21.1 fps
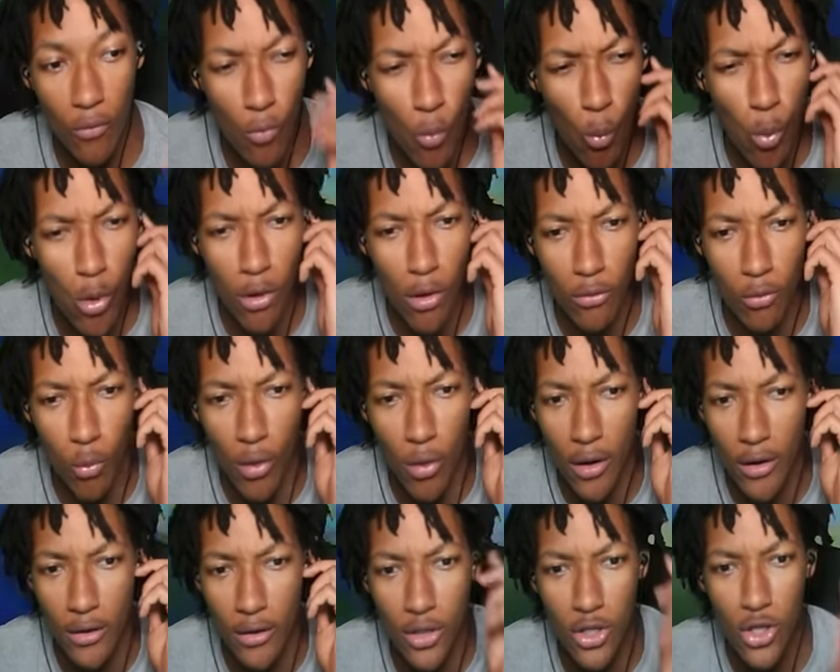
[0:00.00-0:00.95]
World
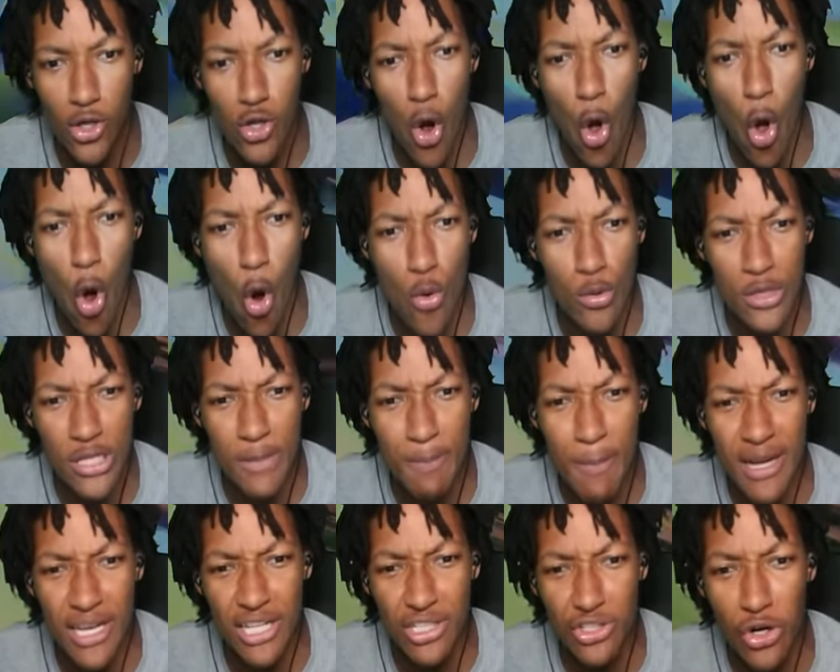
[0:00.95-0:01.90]
One. Yo, this
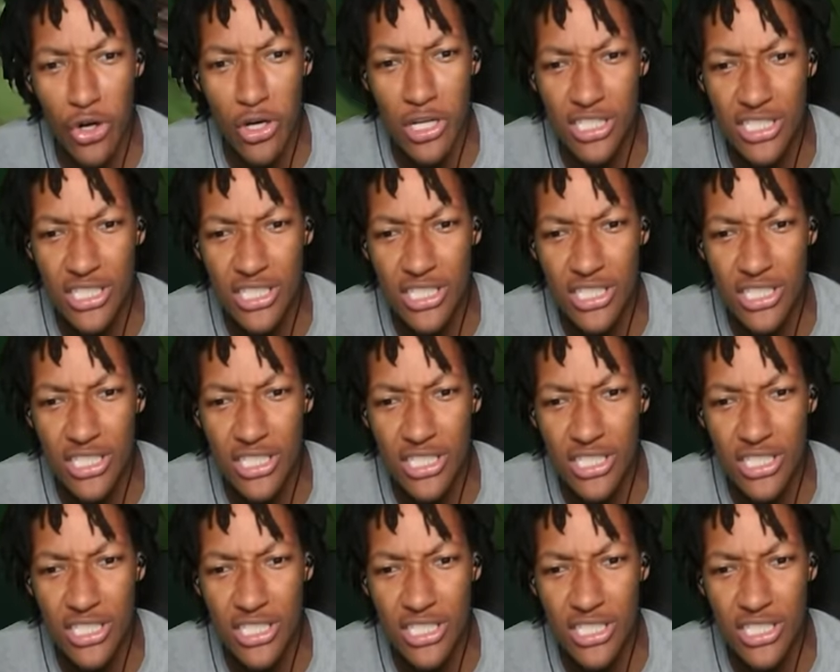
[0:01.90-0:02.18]
made it turn into